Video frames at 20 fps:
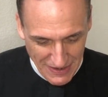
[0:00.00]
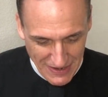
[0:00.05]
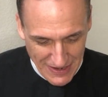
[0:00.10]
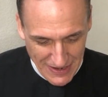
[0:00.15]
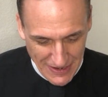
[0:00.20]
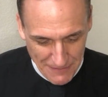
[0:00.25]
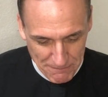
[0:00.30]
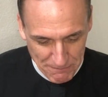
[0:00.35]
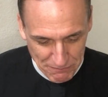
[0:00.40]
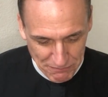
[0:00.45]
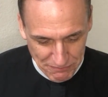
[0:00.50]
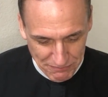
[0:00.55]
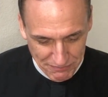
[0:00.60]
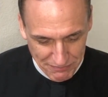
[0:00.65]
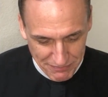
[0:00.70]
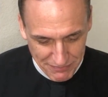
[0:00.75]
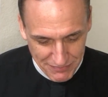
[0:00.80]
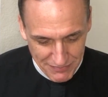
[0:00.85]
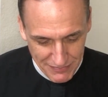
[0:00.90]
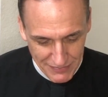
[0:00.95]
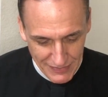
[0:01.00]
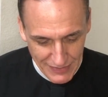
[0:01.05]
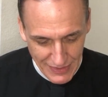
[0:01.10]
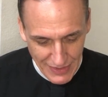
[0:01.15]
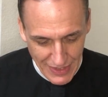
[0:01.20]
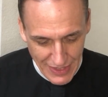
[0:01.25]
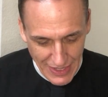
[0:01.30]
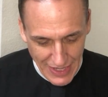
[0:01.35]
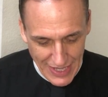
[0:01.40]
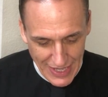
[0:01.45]
Um,
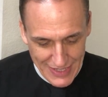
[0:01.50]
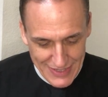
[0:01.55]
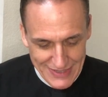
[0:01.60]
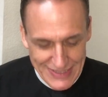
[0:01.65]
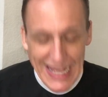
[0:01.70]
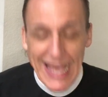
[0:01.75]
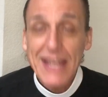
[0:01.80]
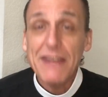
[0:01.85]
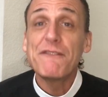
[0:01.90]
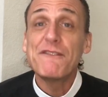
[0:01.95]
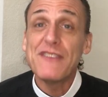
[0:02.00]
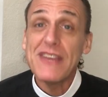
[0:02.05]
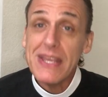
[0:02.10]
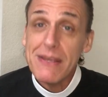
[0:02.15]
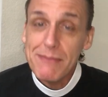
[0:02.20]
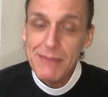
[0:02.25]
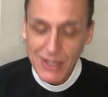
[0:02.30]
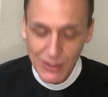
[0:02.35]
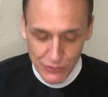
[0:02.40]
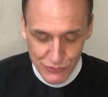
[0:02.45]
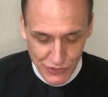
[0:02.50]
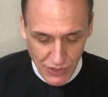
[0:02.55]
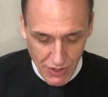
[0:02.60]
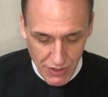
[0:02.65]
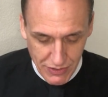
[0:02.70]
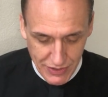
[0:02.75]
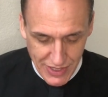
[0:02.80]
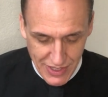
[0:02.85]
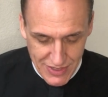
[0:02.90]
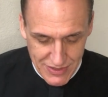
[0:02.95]
and 10 female
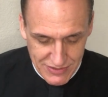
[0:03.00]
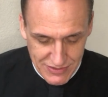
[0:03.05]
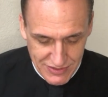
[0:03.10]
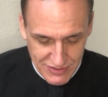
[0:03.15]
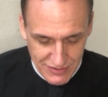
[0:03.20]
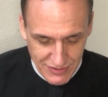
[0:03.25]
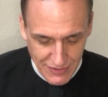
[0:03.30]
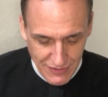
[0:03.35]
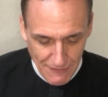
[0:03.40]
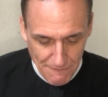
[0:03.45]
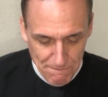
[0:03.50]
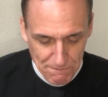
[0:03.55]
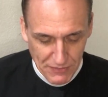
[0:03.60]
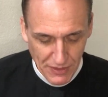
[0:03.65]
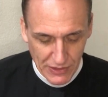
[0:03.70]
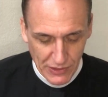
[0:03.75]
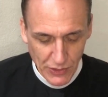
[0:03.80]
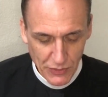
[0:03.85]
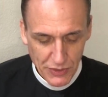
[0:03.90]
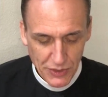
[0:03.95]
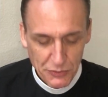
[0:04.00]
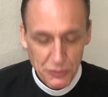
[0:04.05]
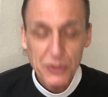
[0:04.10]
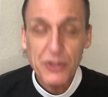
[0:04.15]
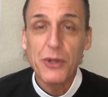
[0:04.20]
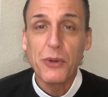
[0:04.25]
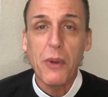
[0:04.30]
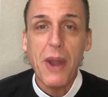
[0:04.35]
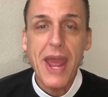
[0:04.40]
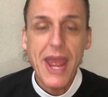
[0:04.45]
donkeys loaded
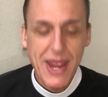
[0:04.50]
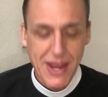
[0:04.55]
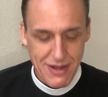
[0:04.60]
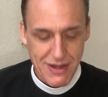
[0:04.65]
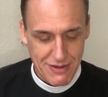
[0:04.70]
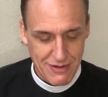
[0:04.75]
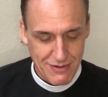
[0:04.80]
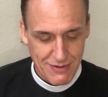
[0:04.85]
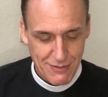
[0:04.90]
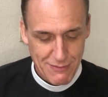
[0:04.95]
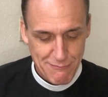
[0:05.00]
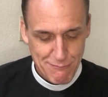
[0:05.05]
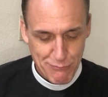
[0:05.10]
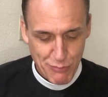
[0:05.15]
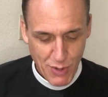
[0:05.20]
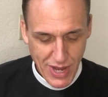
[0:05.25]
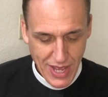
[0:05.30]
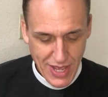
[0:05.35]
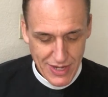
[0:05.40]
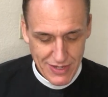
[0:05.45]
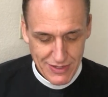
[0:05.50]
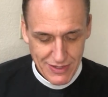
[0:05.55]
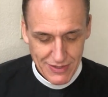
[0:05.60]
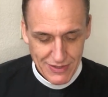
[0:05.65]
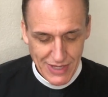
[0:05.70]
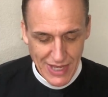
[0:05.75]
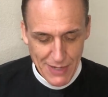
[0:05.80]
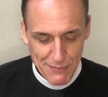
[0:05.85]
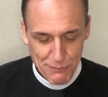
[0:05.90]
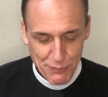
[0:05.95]
with grain, bread,
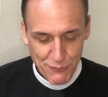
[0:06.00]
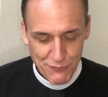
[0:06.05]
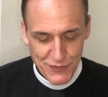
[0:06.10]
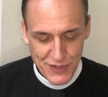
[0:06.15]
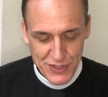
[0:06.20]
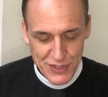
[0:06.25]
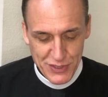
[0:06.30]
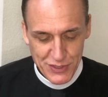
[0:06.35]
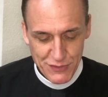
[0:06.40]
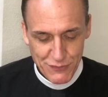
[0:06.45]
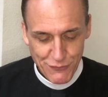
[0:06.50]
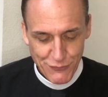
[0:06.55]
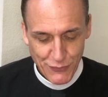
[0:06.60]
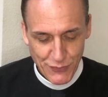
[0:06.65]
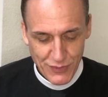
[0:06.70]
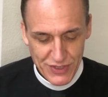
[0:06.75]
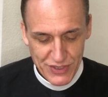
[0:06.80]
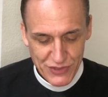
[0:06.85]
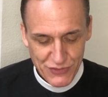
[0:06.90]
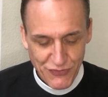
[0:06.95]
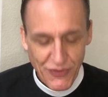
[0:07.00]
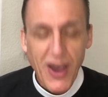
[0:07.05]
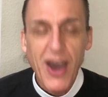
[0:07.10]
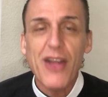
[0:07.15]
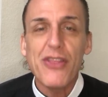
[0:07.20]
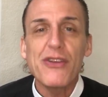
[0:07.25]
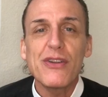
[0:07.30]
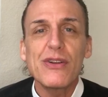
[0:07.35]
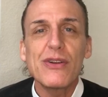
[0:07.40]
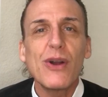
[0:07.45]
and provision for his
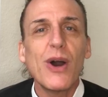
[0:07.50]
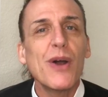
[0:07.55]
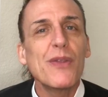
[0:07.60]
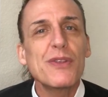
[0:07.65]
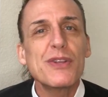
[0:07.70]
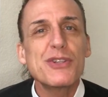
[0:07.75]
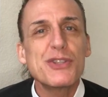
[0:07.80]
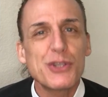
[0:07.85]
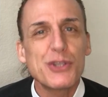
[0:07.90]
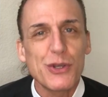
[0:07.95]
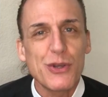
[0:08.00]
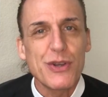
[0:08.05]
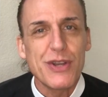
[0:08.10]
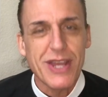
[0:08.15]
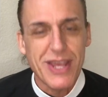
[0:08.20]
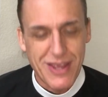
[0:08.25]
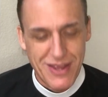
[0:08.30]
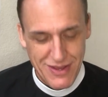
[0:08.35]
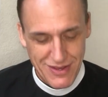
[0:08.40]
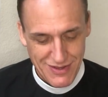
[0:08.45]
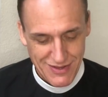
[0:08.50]
father on the journey.